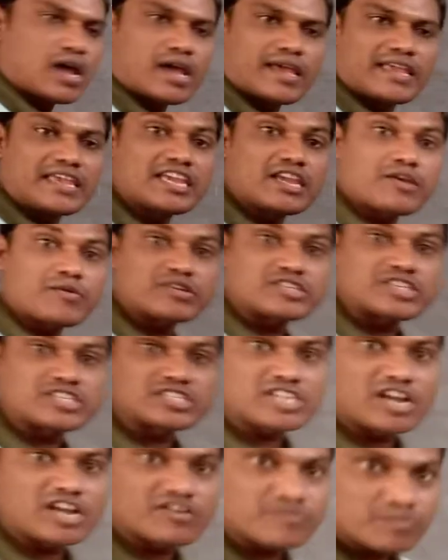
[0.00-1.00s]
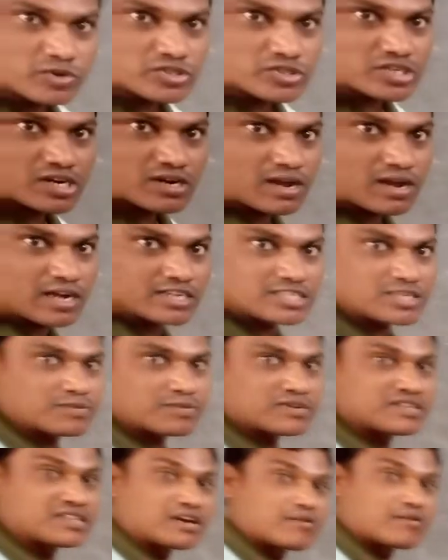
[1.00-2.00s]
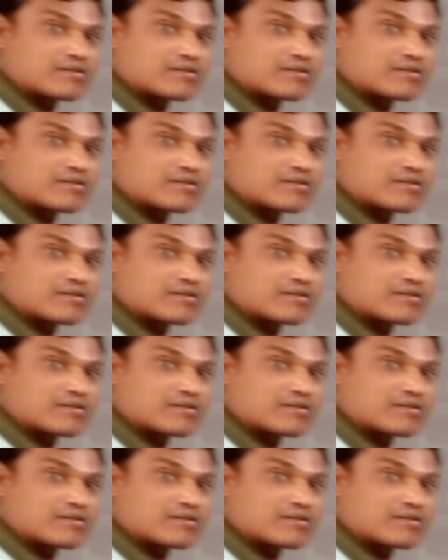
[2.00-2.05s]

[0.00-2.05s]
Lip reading: equations of motion concept in that